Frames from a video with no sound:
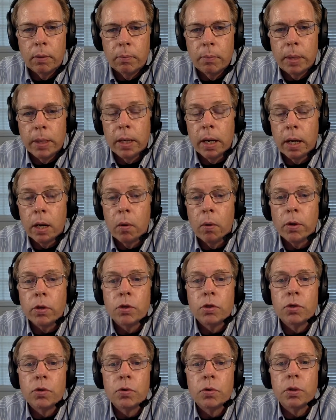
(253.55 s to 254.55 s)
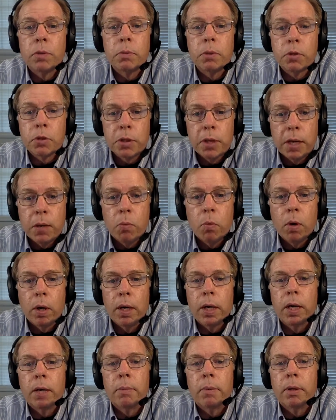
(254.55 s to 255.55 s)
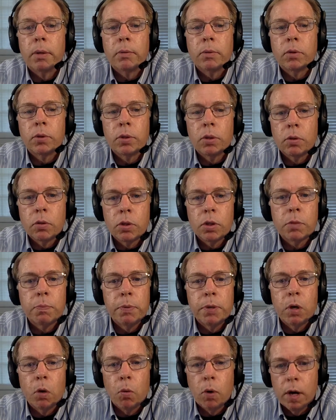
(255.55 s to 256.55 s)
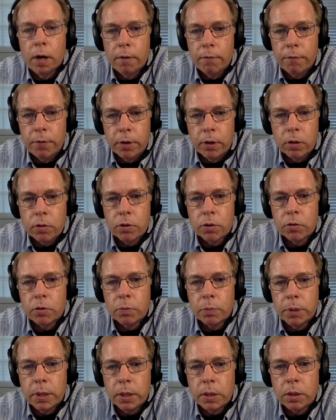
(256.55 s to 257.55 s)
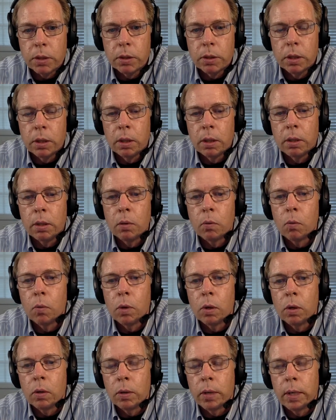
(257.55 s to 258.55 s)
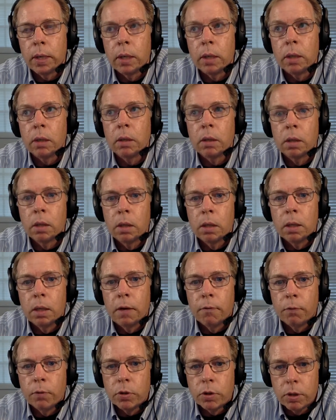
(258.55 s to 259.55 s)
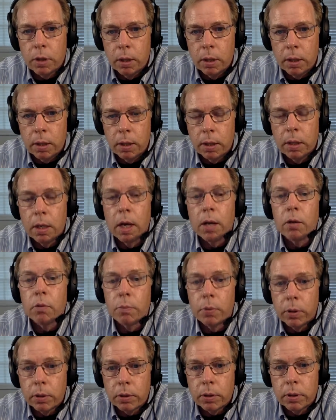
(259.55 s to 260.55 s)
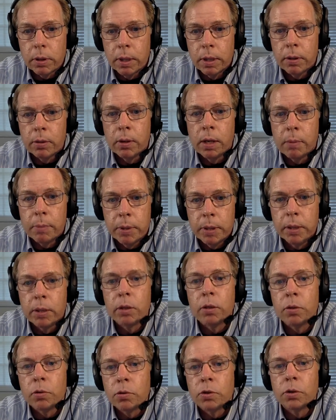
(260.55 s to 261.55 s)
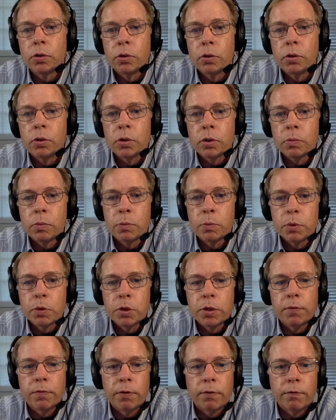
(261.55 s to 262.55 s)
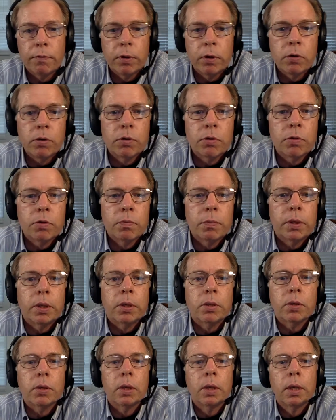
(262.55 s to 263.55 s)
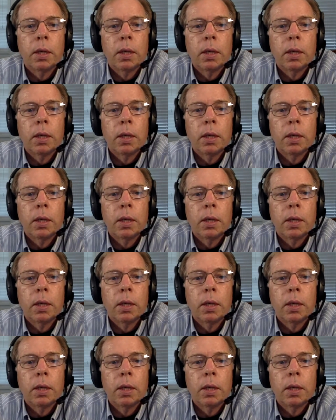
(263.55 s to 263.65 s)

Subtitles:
May not always use them the same way, but so just be aware of figures of speech, and if we study another book together, I'll be introducing you to some specific figures of speech.